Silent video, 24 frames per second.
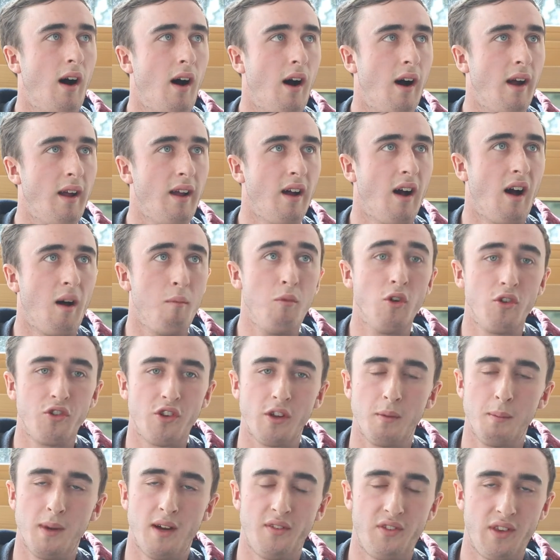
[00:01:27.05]
I'm not
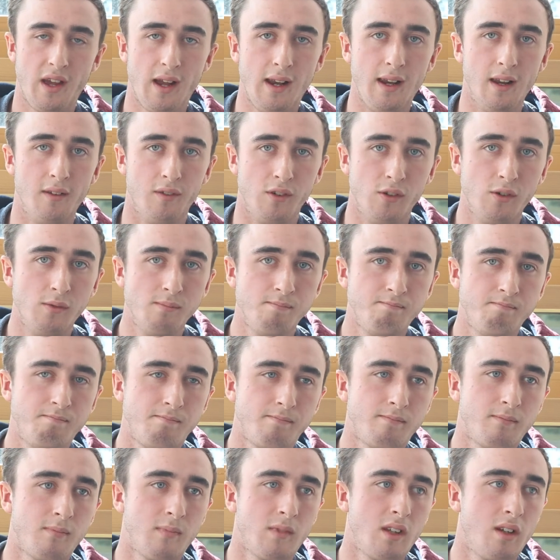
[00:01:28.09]
doing maths A level,
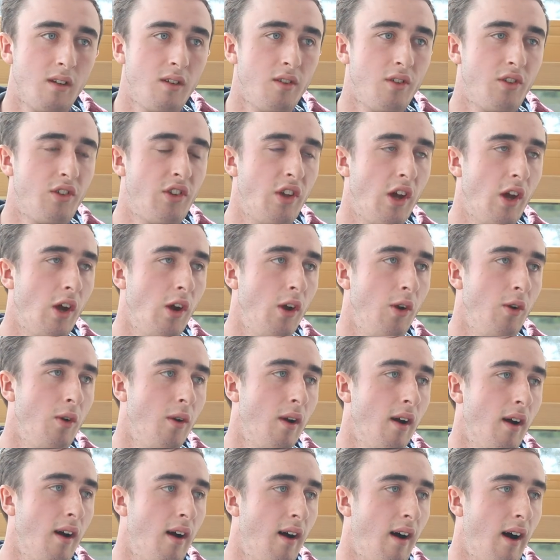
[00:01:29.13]

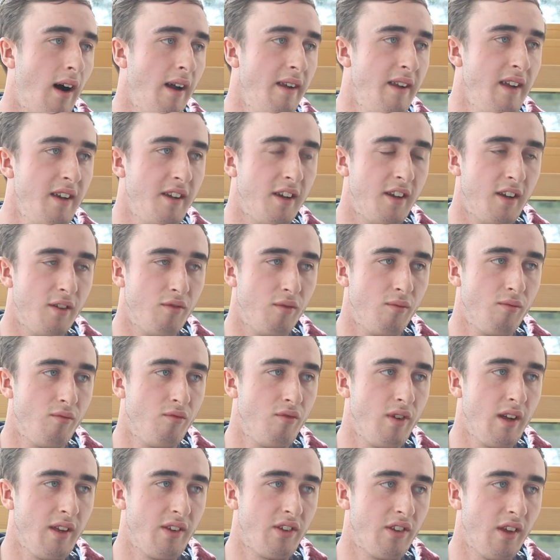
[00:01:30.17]
so I needed to
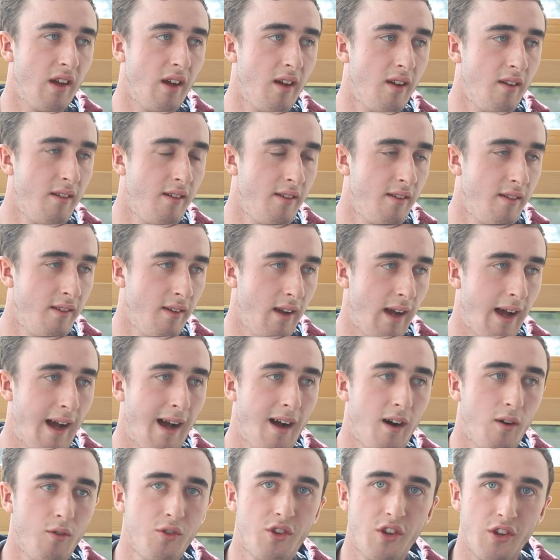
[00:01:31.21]
research
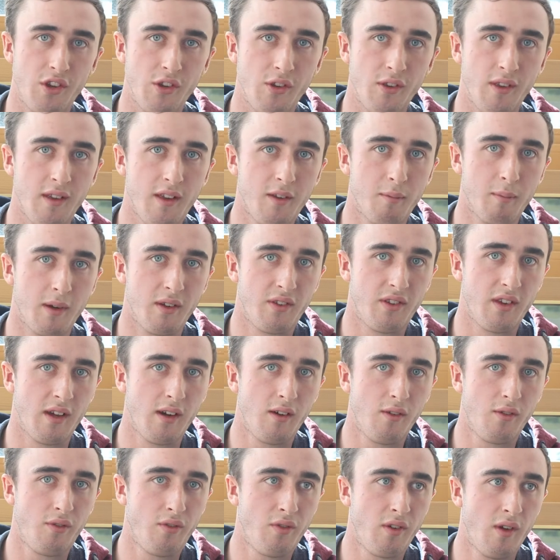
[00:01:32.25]
how to do these
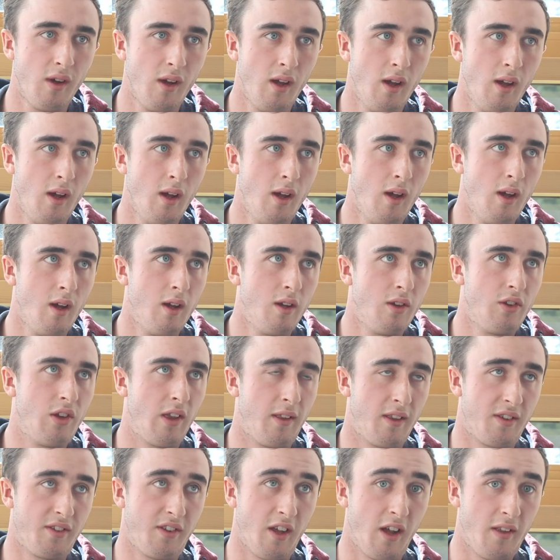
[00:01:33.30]
myself.
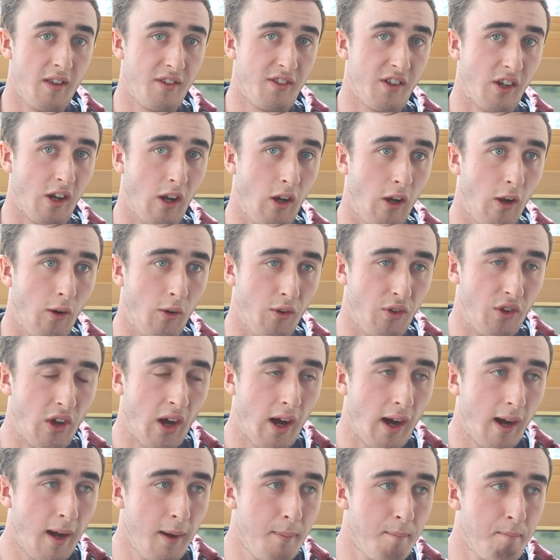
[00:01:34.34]
So at the start, this took a long
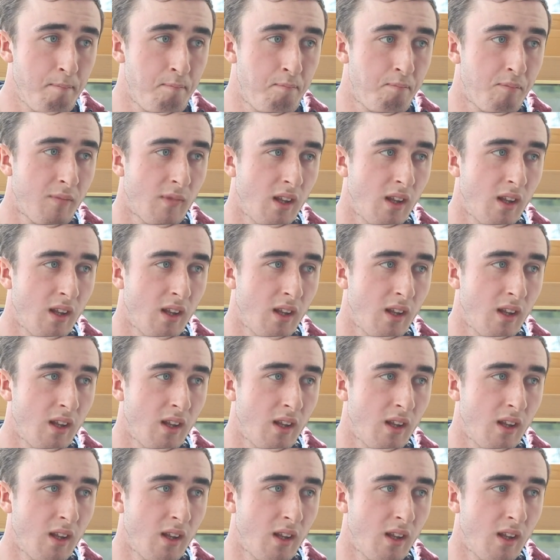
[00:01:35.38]
time.